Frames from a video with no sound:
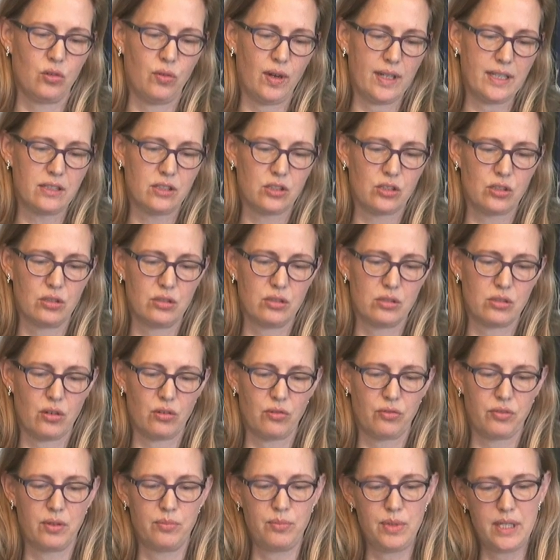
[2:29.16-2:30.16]
questions
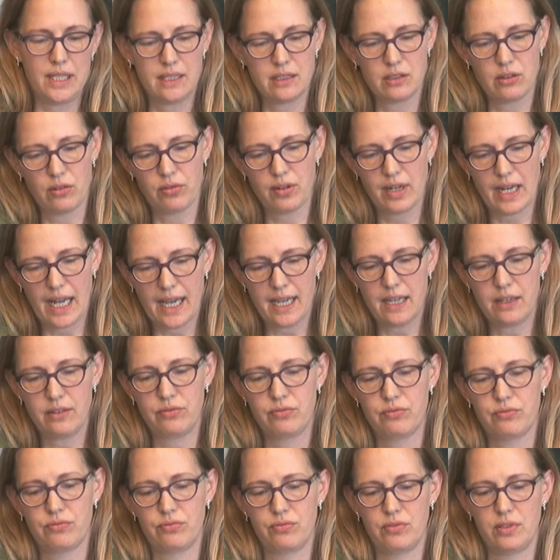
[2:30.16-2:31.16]
of the meaning of
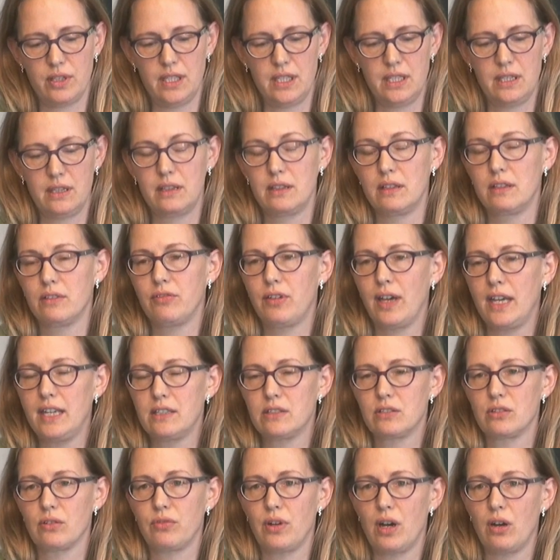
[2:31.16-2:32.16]
life in the
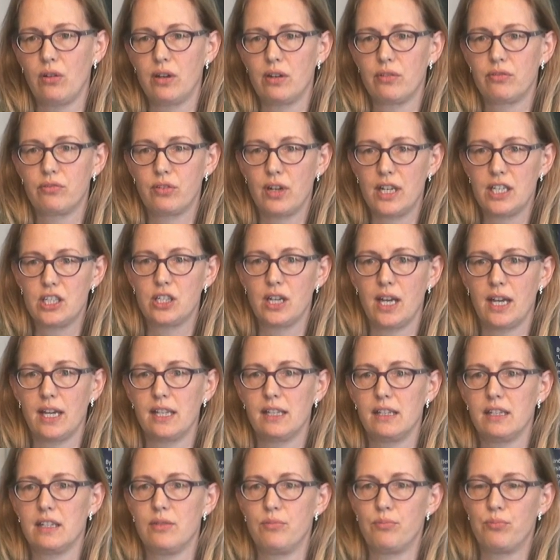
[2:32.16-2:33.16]
face of our
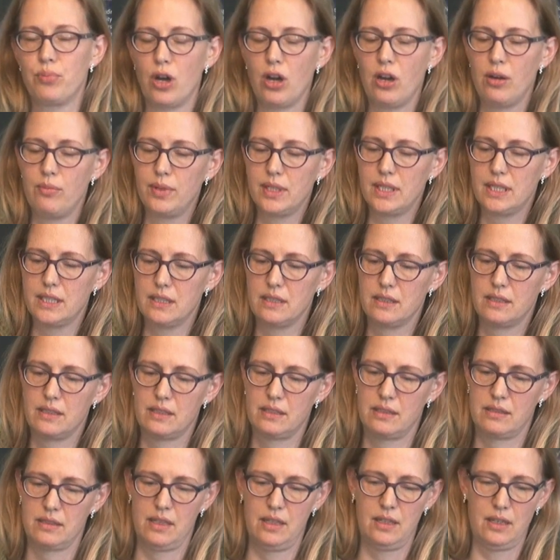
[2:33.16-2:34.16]
fragile
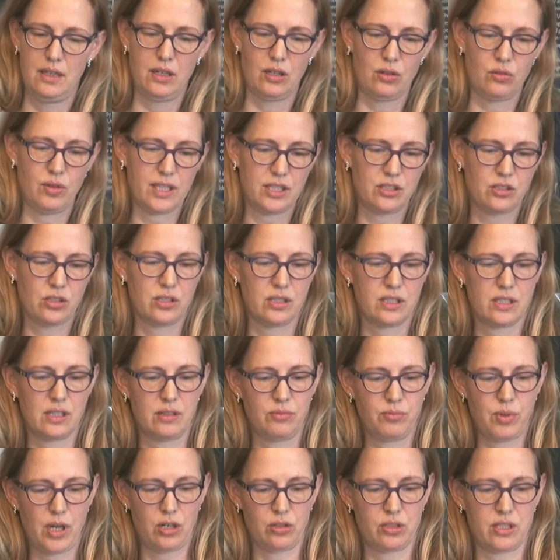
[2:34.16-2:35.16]
impermanence, questions are
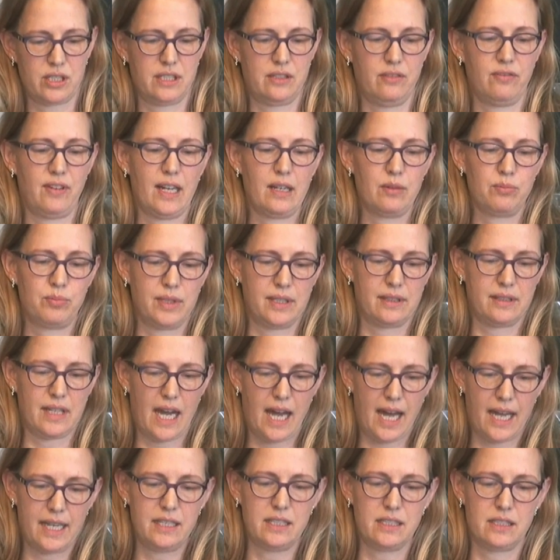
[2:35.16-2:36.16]
about developing the
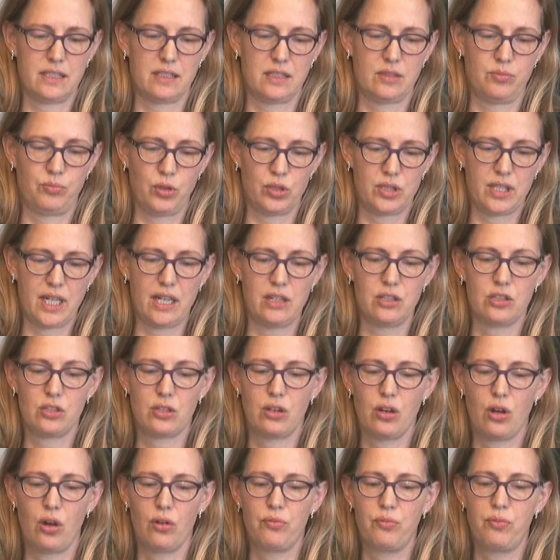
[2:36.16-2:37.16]
highest
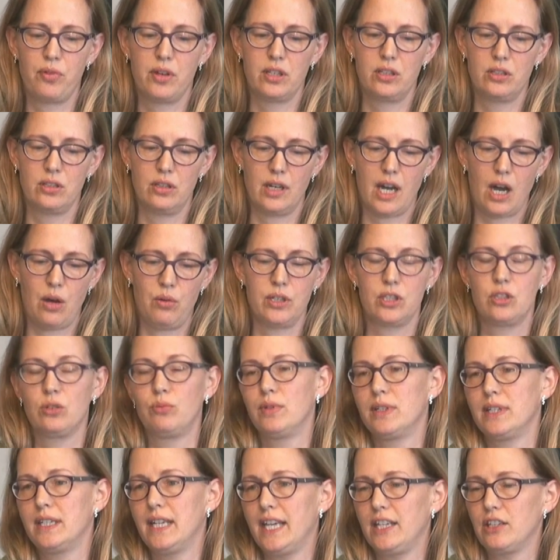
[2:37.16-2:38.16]
potential of our
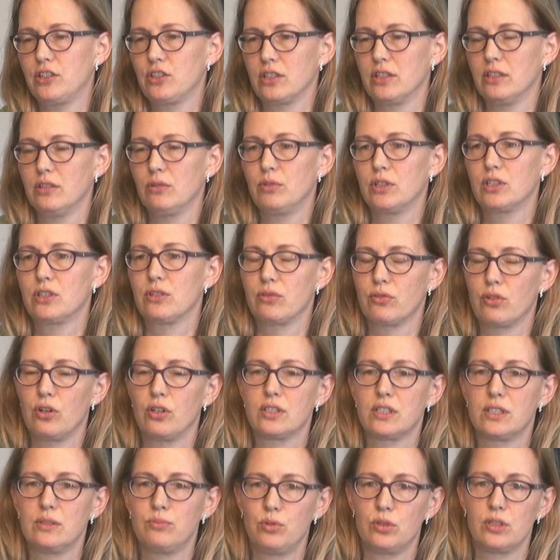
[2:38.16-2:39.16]
human nature, which of
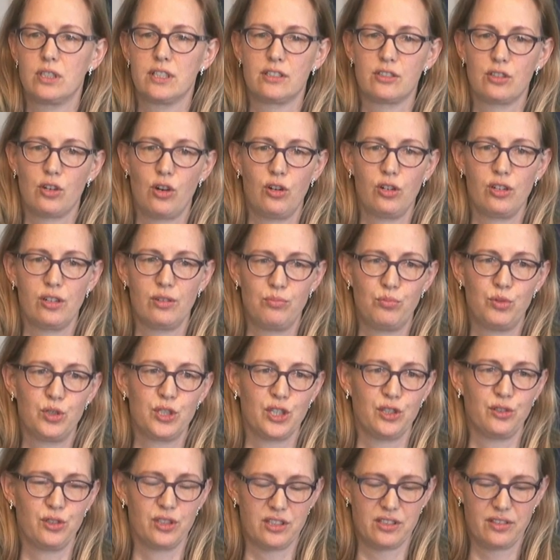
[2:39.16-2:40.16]
course the Buddhists call
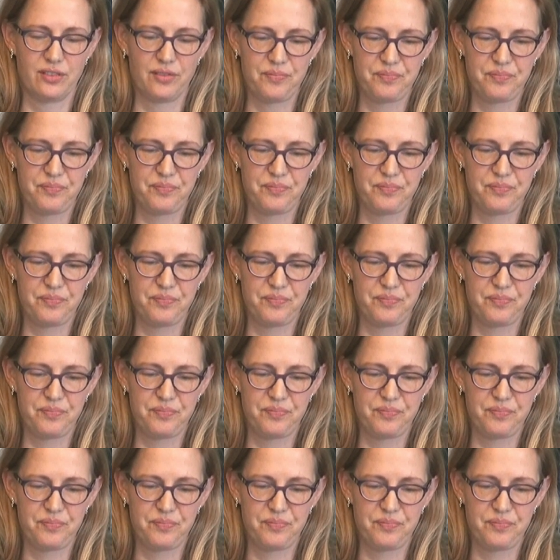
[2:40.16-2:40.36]
Buddhahood.